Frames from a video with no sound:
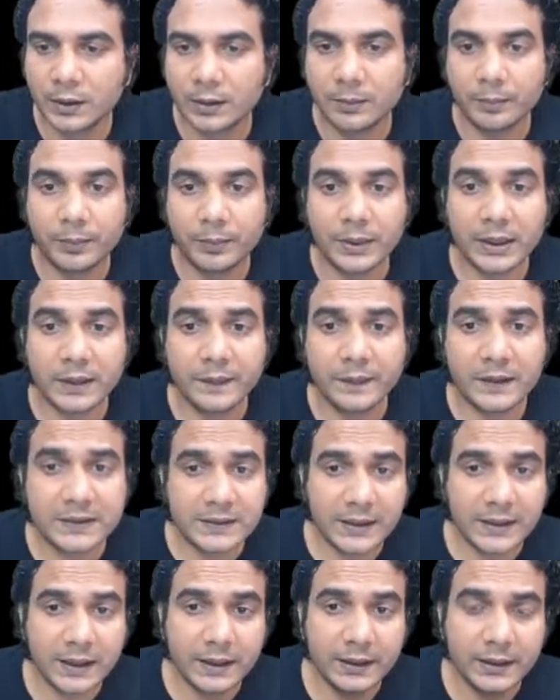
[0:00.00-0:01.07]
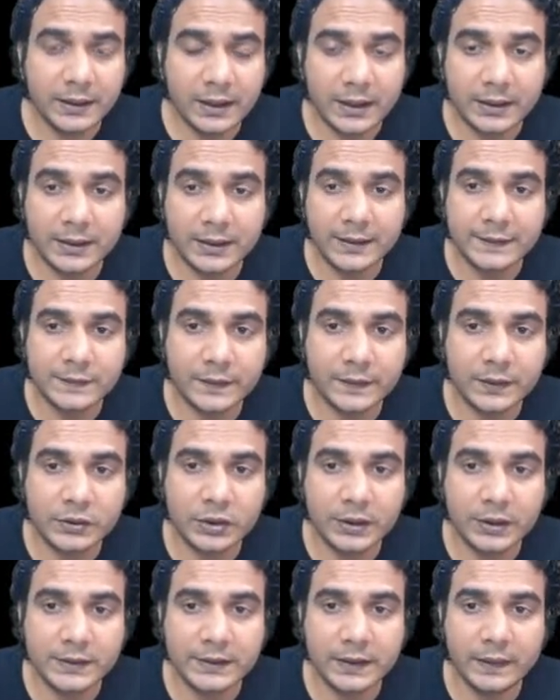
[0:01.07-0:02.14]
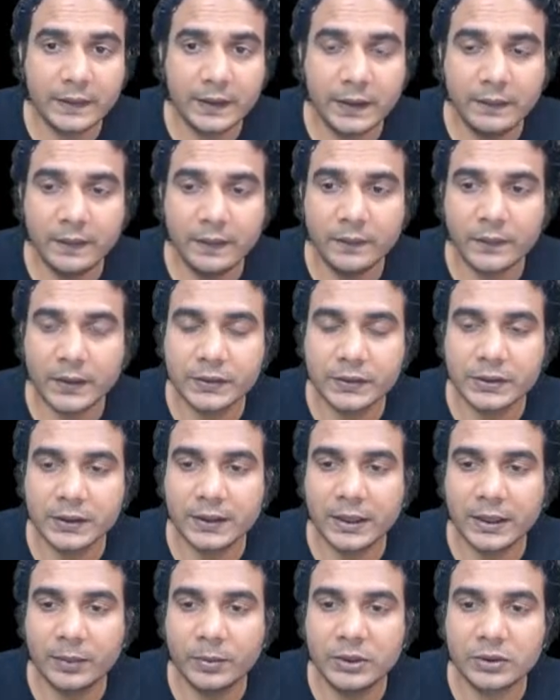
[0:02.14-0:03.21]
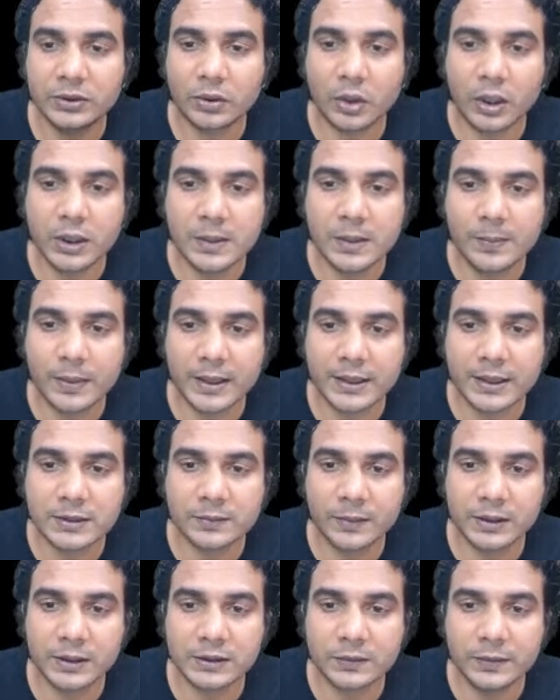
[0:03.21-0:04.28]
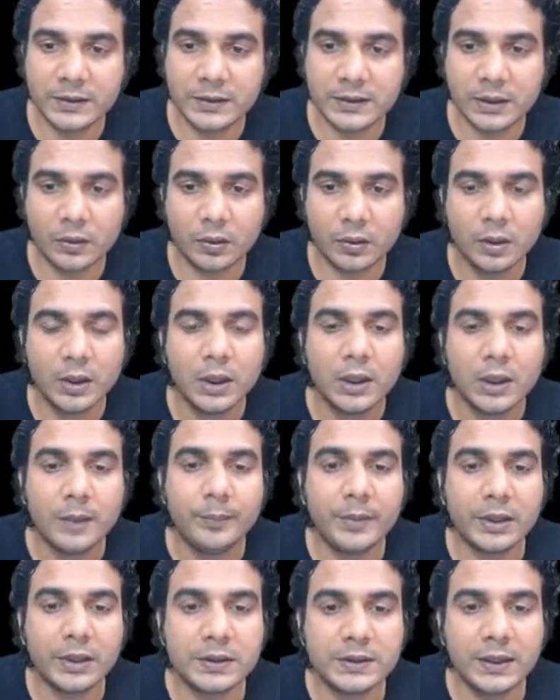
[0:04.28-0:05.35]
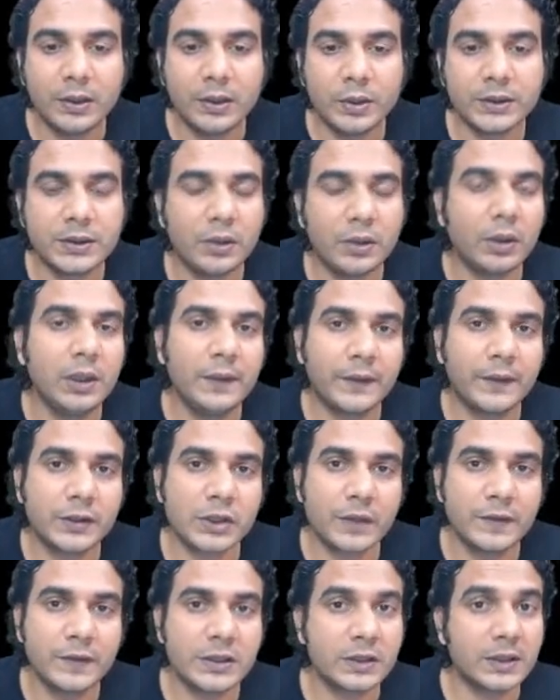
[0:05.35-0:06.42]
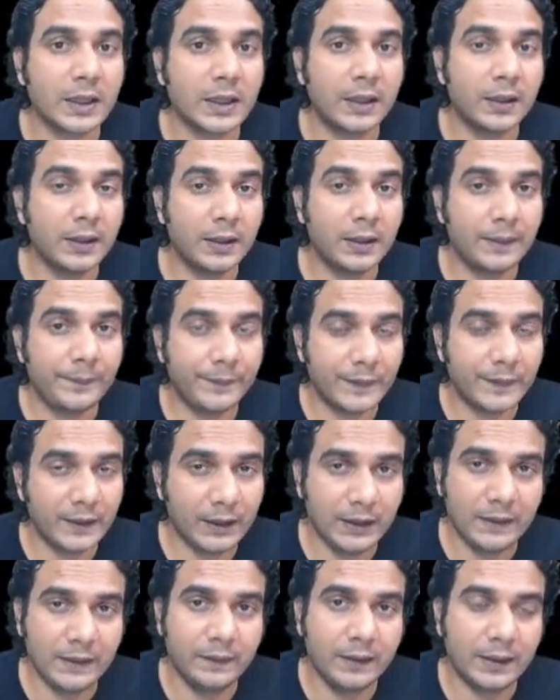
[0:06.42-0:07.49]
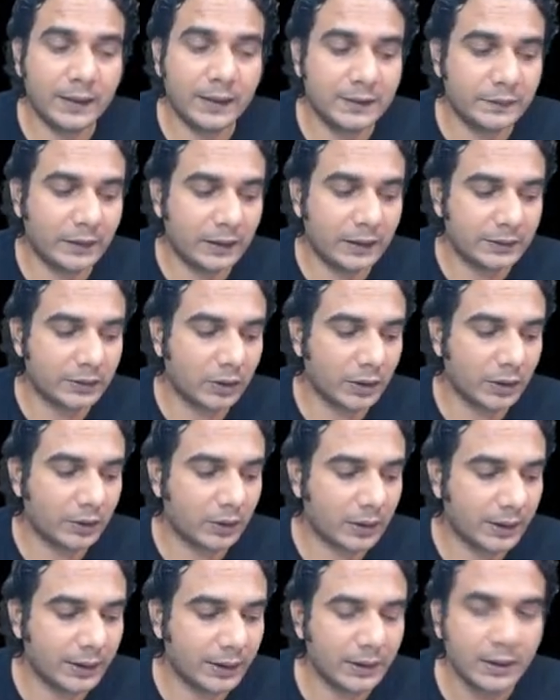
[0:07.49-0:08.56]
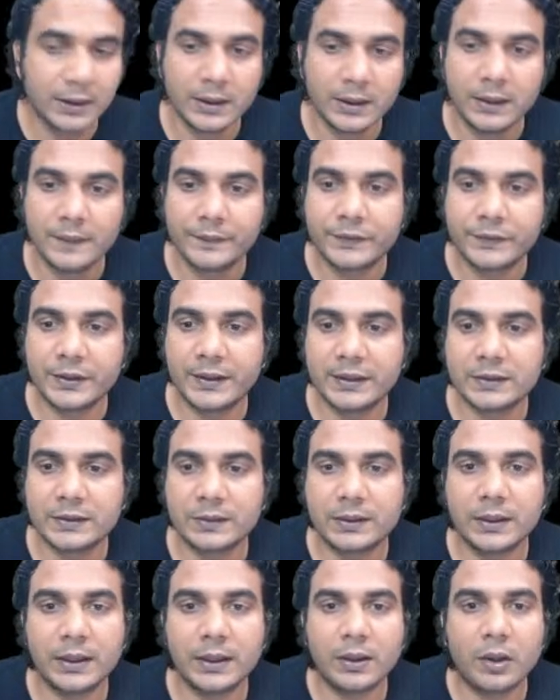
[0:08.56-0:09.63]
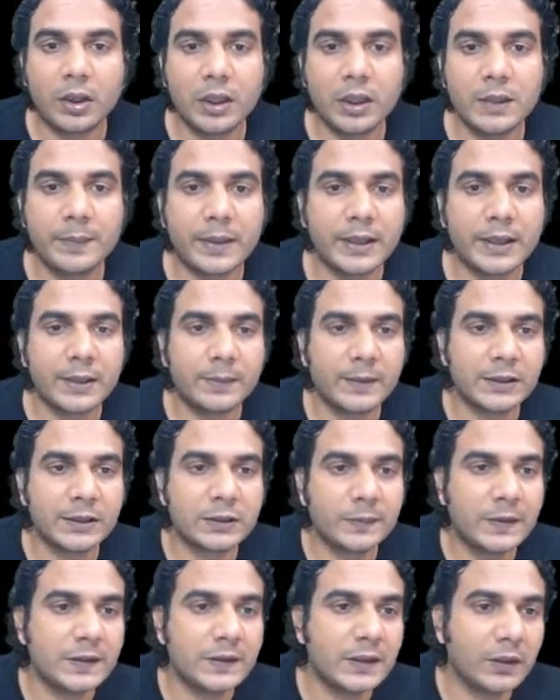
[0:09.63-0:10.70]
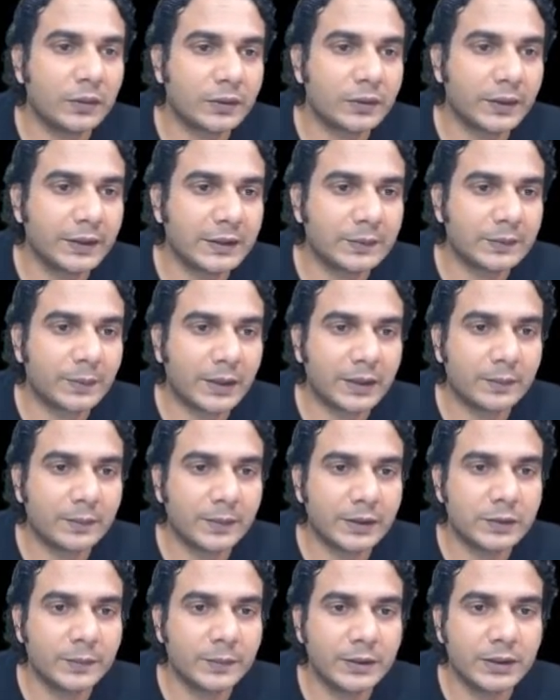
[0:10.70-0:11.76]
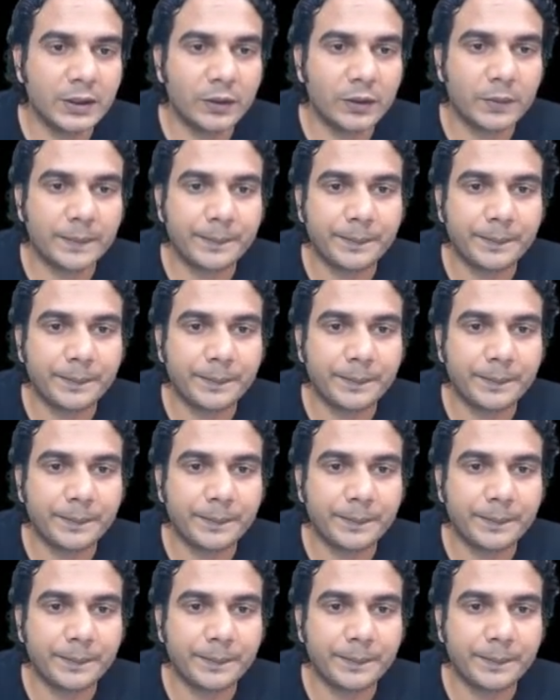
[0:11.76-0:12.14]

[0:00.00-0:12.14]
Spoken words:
But if we're saying that this function is an even function, that means odd parts must be 0, because 0 is the only function which is even as well as odd, all right? So this odd part must be 0, so this part must be 0.